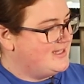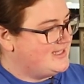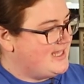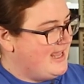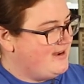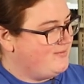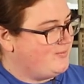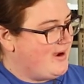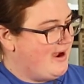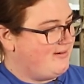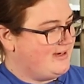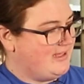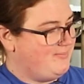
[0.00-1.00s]
10
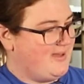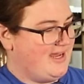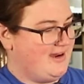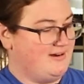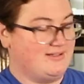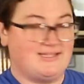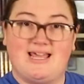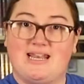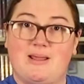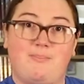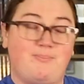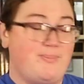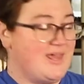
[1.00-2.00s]
rowdy bears led
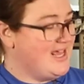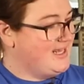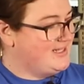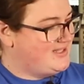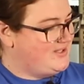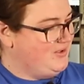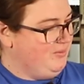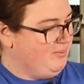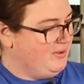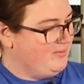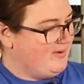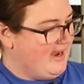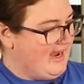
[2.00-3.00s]
a big zoo
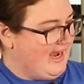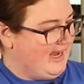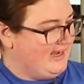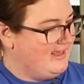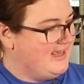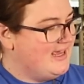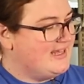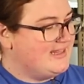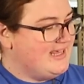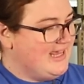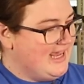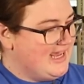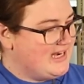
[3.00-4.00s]
parade.
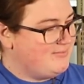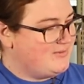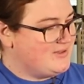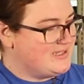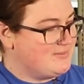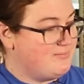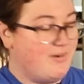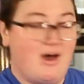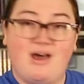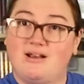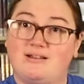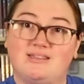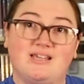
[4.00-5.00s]
The animals
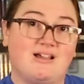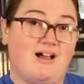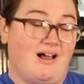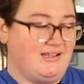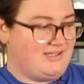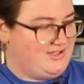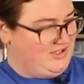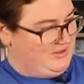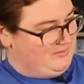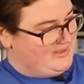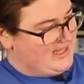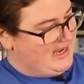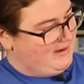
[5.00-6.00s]
modeled the
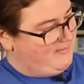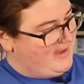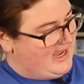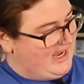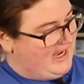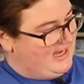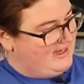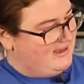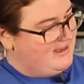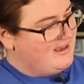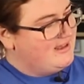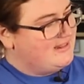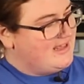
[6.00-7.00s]
costumes they'd made.
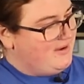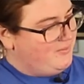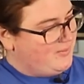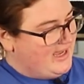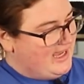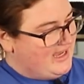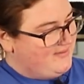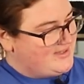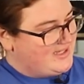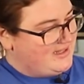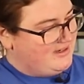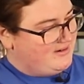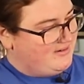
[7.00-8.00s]
They waved
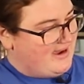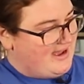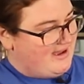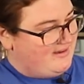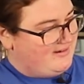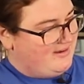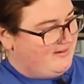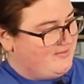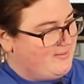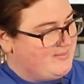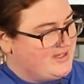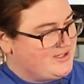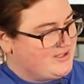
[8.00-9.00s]
to the crowd
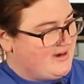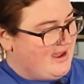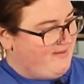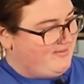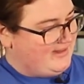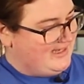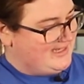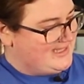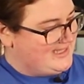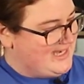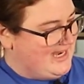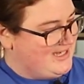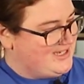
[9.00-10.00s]
from the traveling
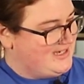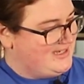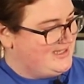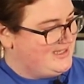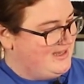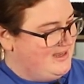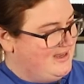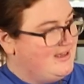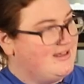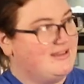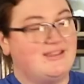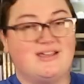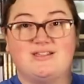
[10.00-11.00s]
stages.
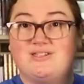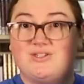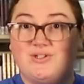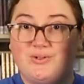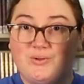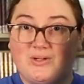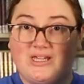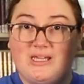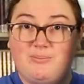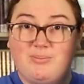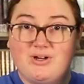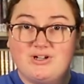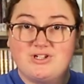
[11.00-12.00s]
The
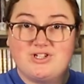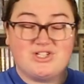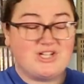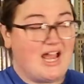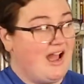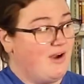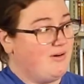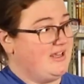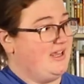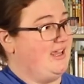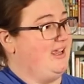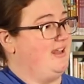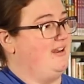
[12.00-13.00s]
zookeeper
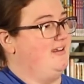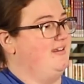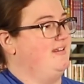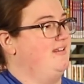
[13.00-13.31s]
shouted,